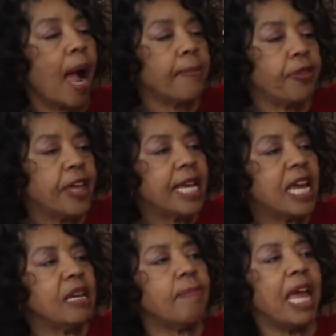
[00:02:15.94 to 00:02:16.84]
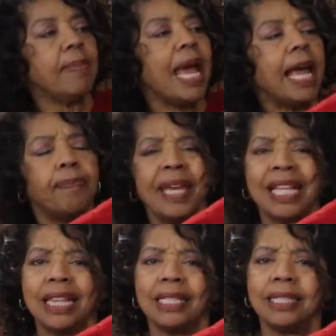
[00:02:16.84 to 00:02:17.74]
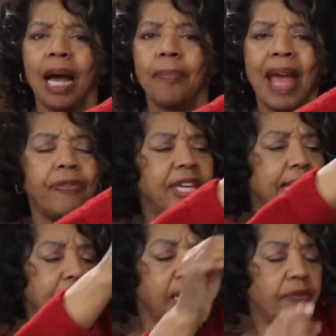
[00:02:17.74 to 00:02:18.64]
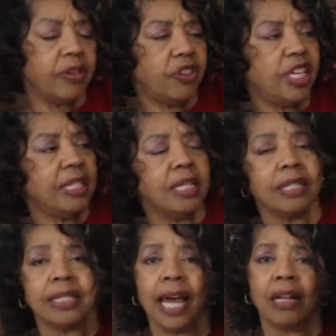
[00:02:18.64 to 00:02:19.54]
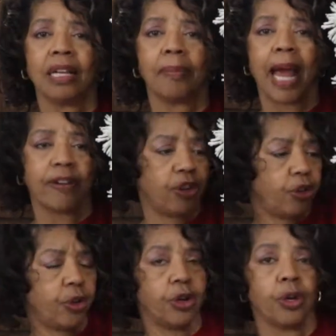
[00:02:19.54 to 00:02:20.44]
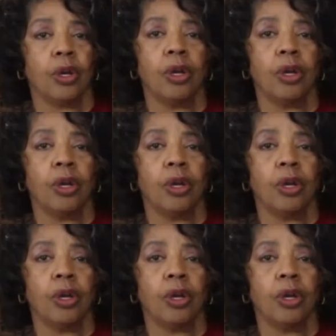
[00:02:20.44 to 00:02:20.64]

I'm thinking maybe I picked this up at the end of the season sale. I'm not sure.